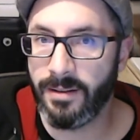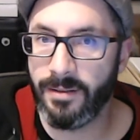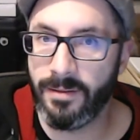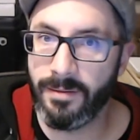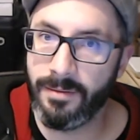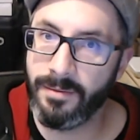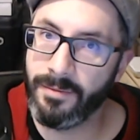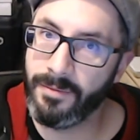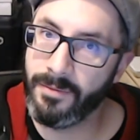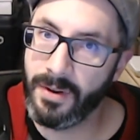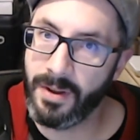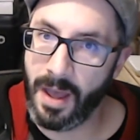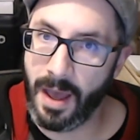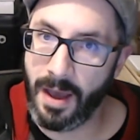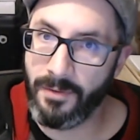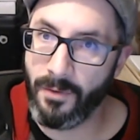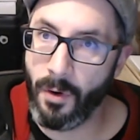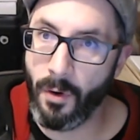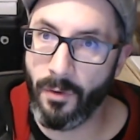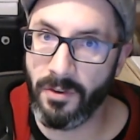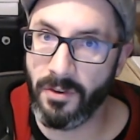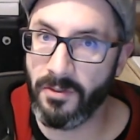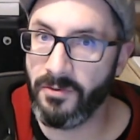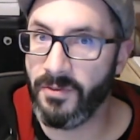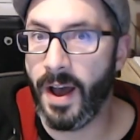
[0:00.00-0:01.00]
we have
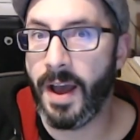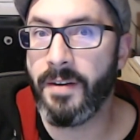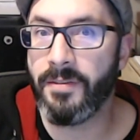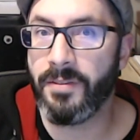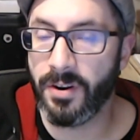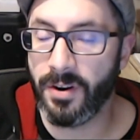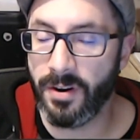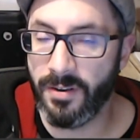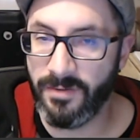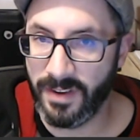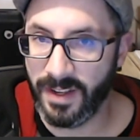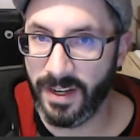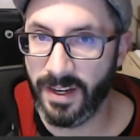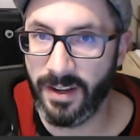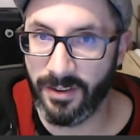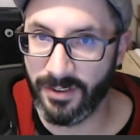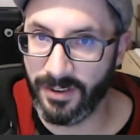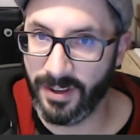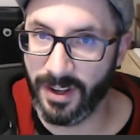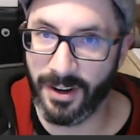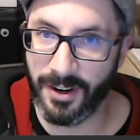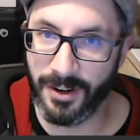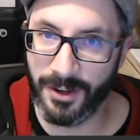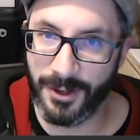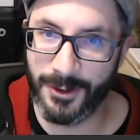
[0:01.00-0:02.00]
over 500 videos
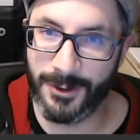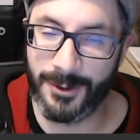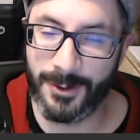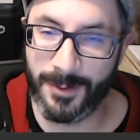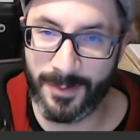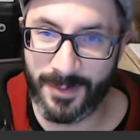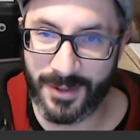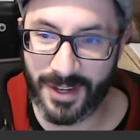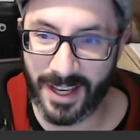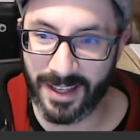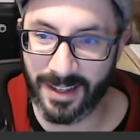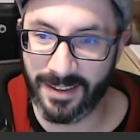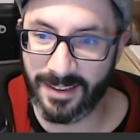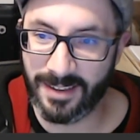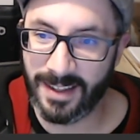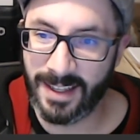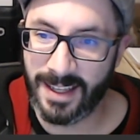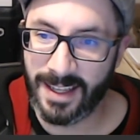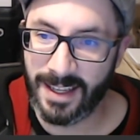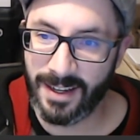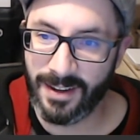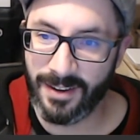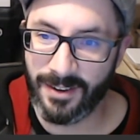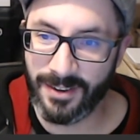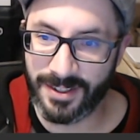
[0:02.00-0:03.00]
on our YouTube channel,
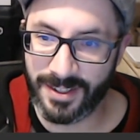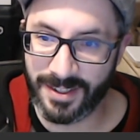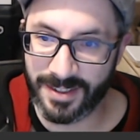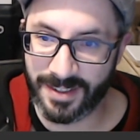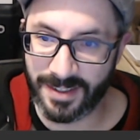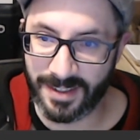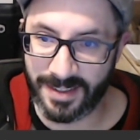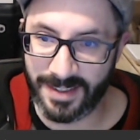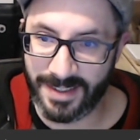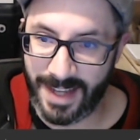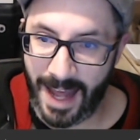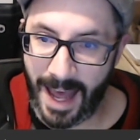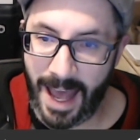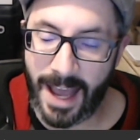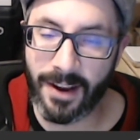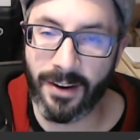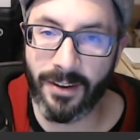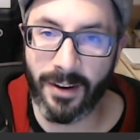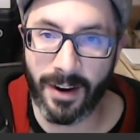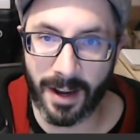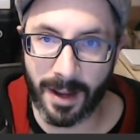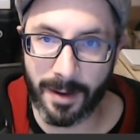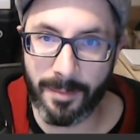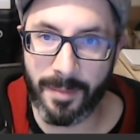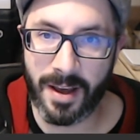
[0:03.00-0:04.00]
which is a
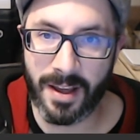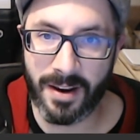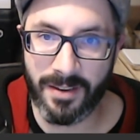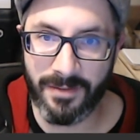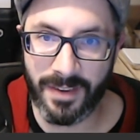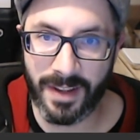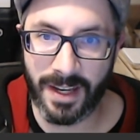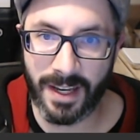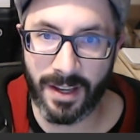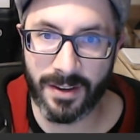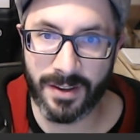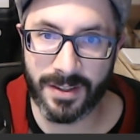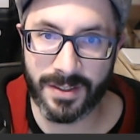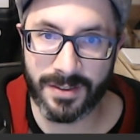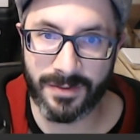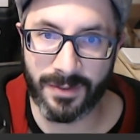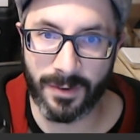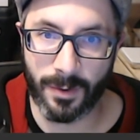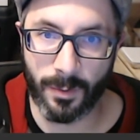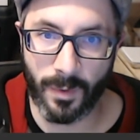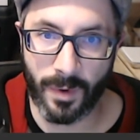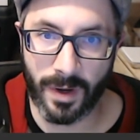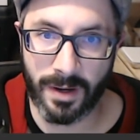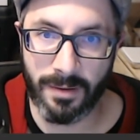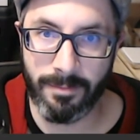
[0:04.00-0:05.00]
staggering amount of videos for
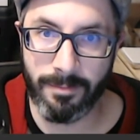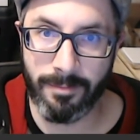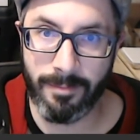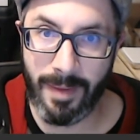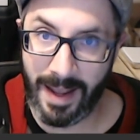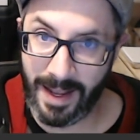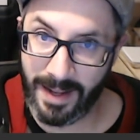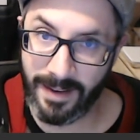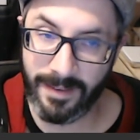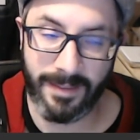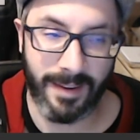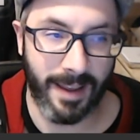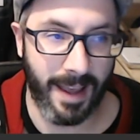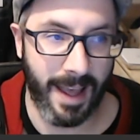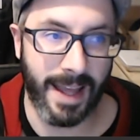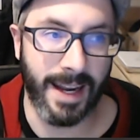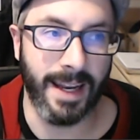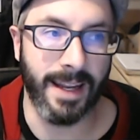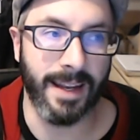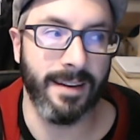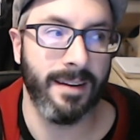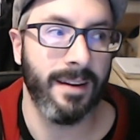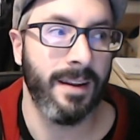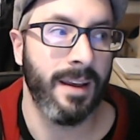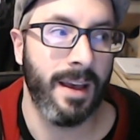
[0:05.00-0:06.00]
one man to
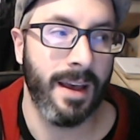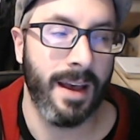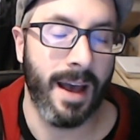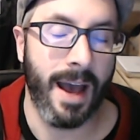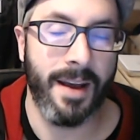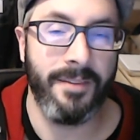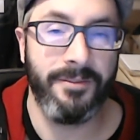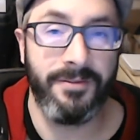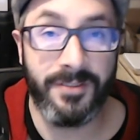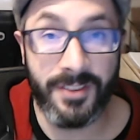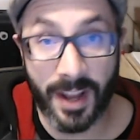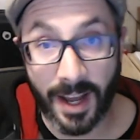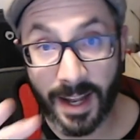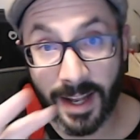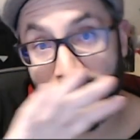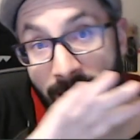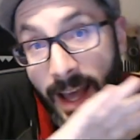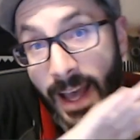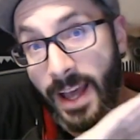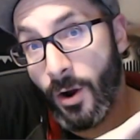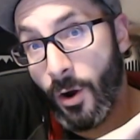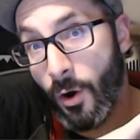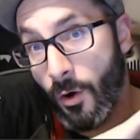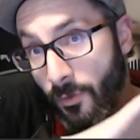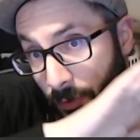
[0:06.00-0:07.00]
edit. I've done
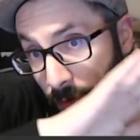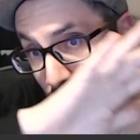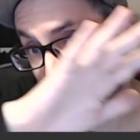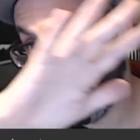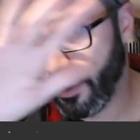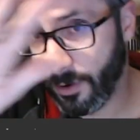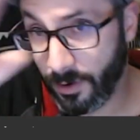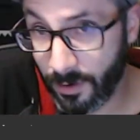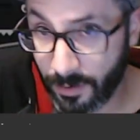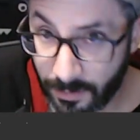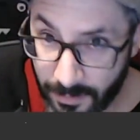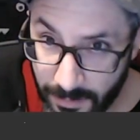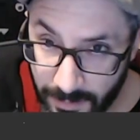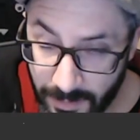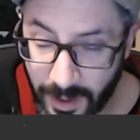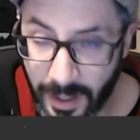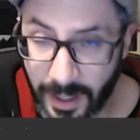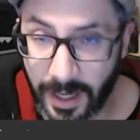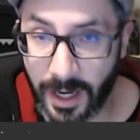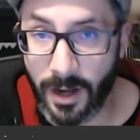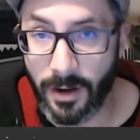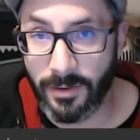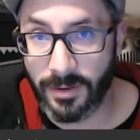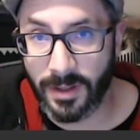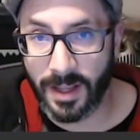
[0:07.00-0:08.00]
that over,
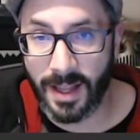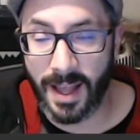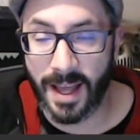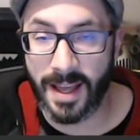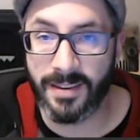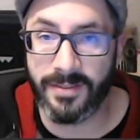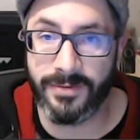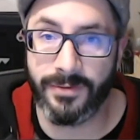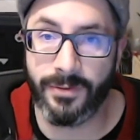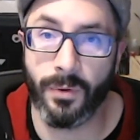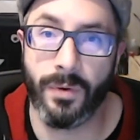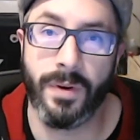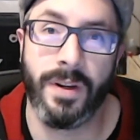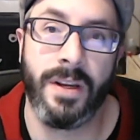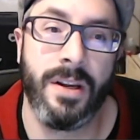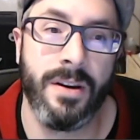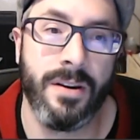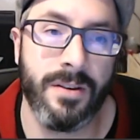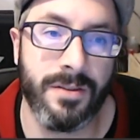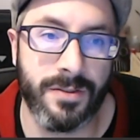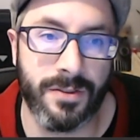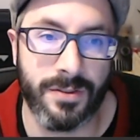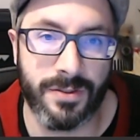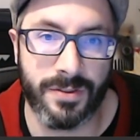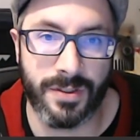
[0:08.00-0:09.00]
the last 4
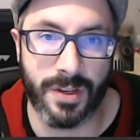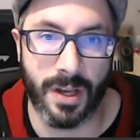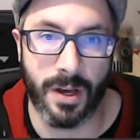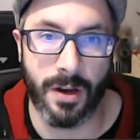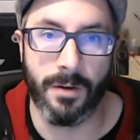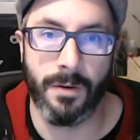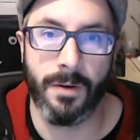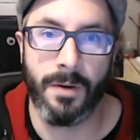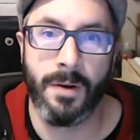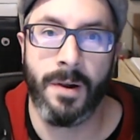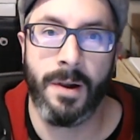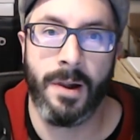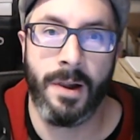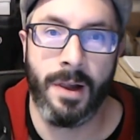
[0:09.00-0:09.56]
years or so.